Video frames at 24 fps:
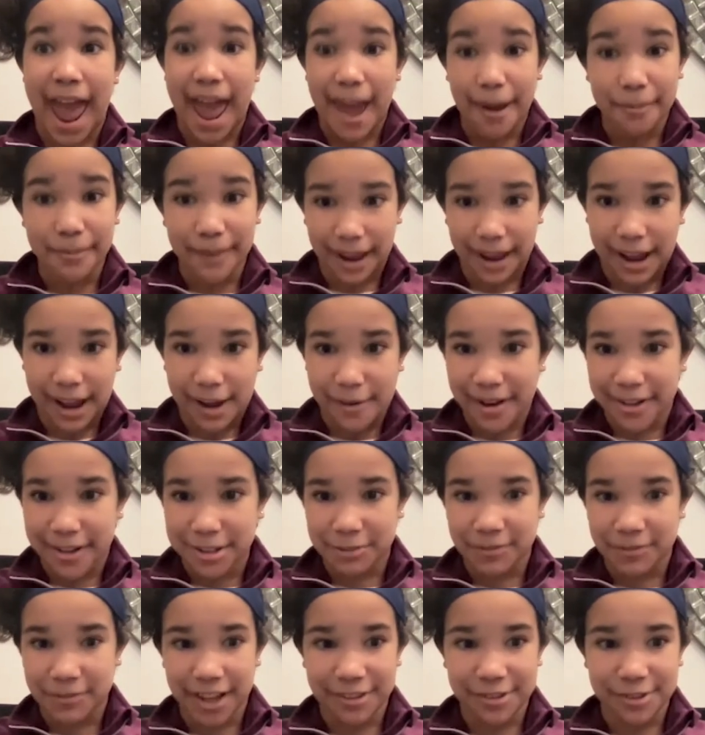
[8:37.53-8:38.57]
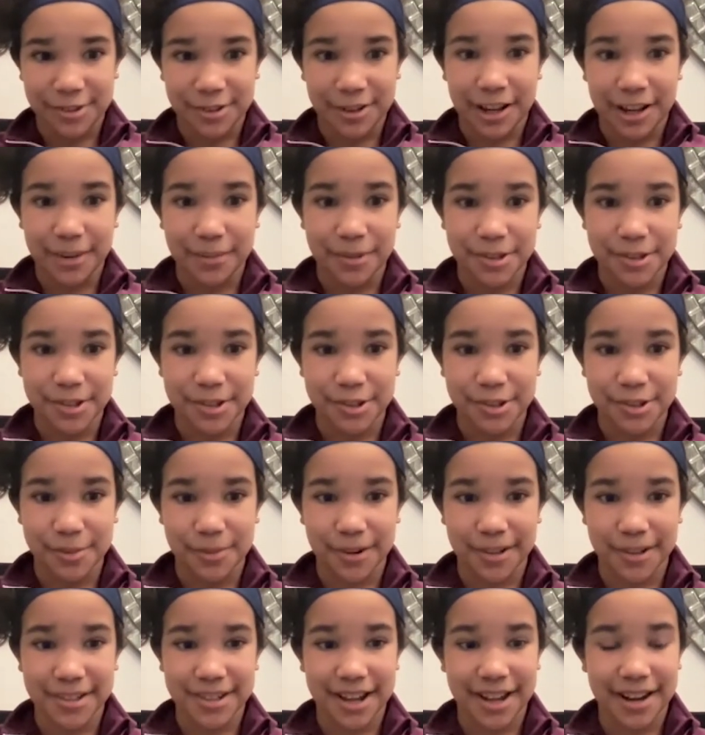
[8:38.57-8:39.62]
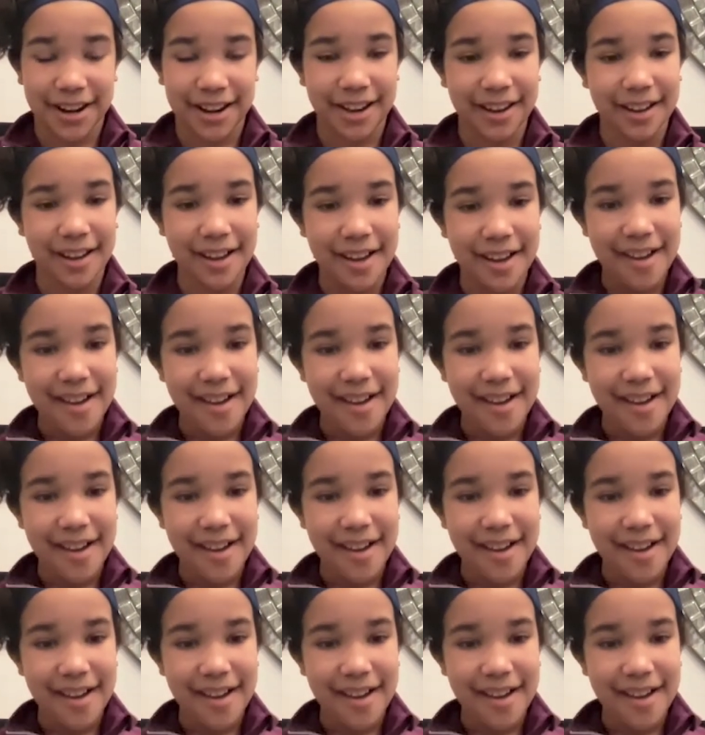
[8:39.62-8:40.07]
am now as of yesterday, which is super exciting.